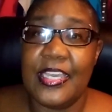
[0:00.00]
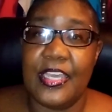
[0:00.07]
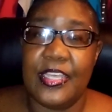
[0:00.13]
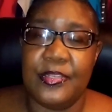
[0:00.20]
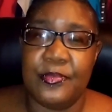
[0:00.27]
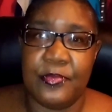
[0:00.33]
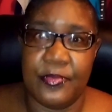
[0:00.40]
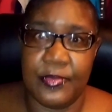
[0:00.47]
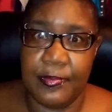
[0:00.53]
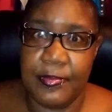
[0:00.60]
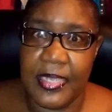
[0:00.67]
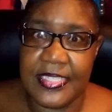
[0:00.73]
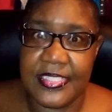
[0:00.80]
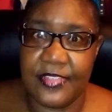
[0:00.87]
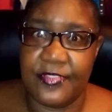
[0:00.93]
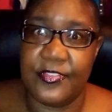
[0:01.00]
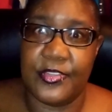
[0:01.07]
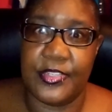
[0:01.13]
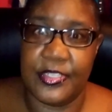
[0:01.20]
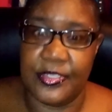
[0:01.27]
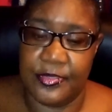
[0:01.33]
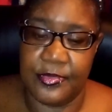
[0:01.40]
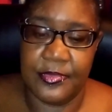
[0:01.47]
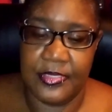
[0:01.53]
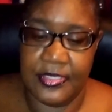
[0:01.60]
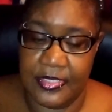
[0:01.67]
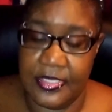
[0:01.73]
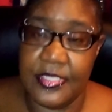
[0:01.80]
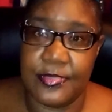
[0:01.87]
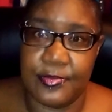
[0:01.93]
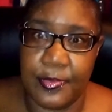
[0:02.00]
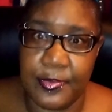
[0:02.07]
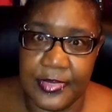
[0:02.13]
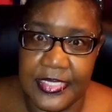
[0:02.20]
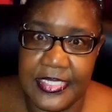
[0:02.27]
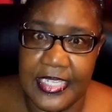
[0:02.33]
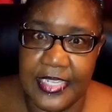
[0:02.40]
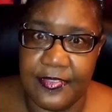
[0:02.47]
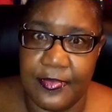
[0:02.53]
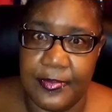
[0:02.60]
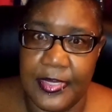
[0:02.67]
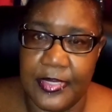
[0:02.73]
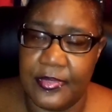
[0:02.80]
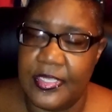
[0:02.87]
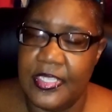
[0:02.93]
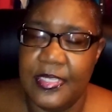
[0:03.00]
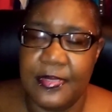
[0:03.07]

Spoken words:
And when we buy stuff for you, this is what we're going to take from you.